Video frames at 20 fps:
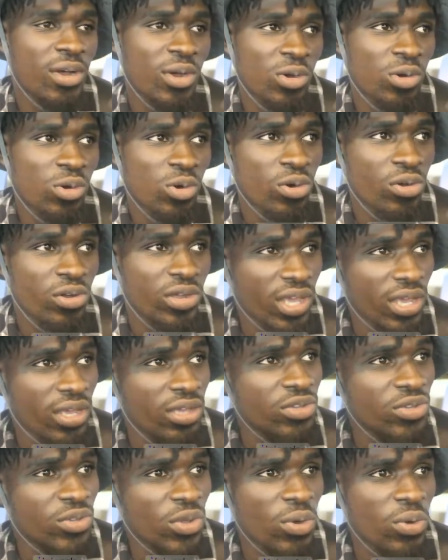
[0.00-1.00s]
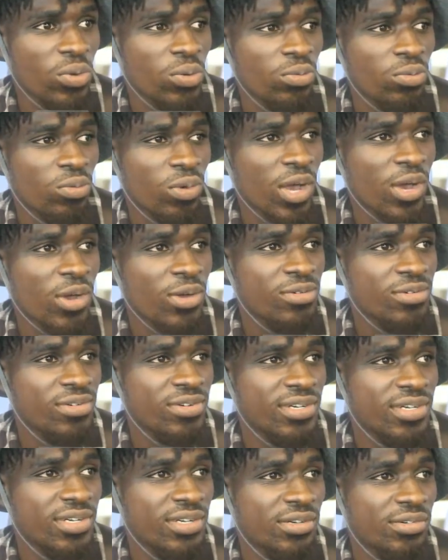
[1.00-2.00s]
Oh, okay. So, well,
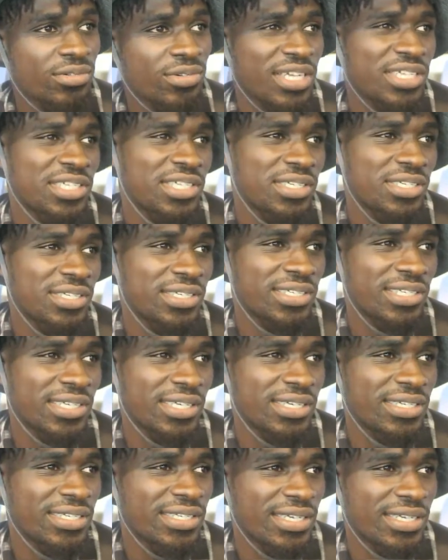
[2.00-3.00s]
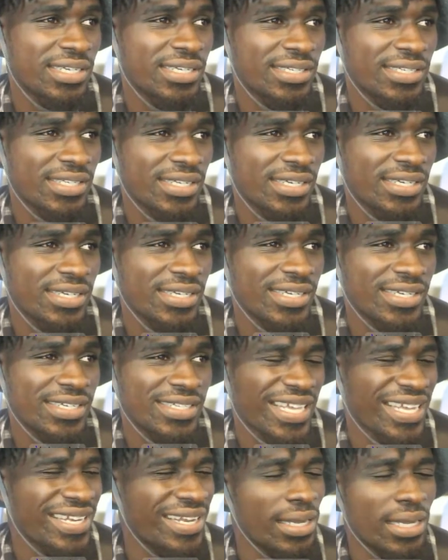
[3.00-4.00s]
Rashid is
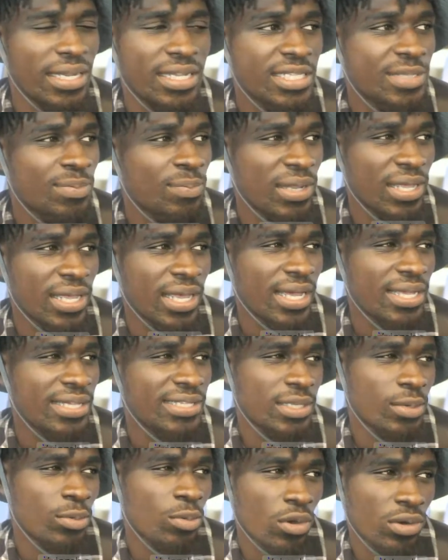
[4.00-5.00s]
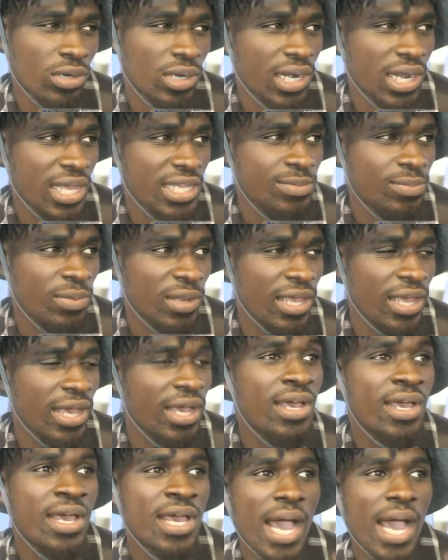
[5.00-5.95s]
an elite player. He's a world-class player.